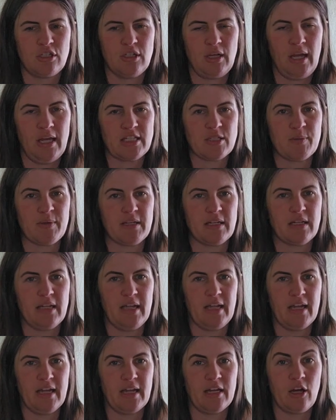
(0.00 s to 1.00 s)
husband,
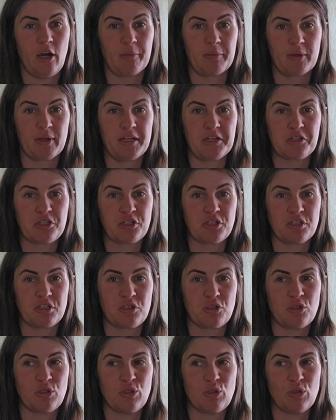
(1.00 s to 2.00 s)
and operation
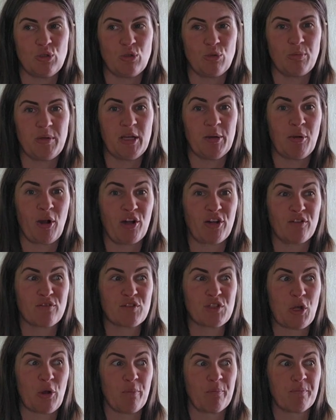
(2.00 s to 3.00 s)
to be a part of. So